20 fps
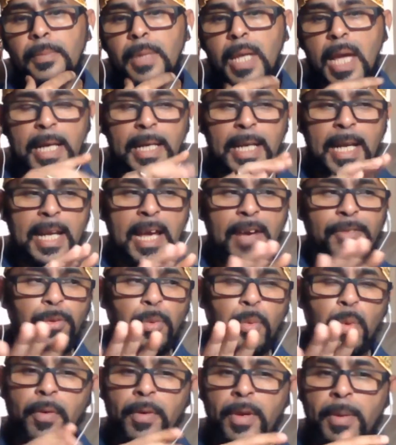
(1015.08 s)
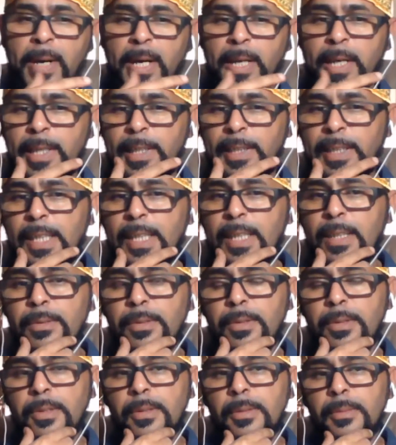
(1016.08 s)
and not have to worry about anything
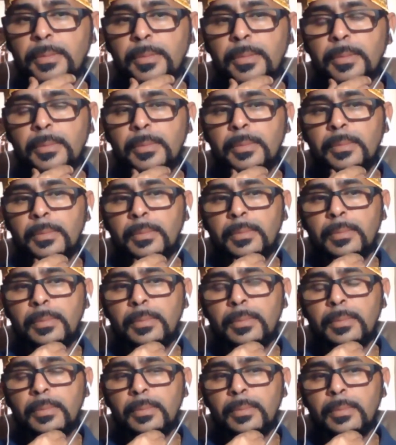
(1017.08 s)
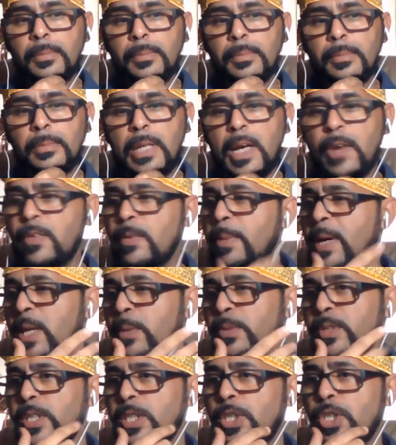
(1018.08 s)
else. Everybody
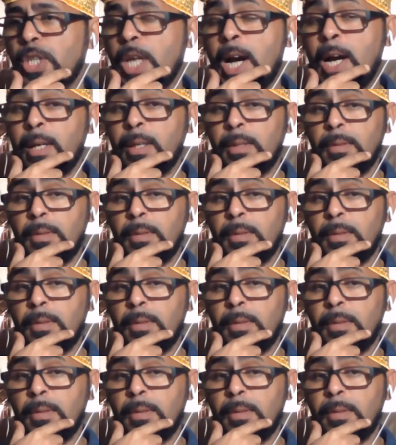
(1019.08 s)
was in shock.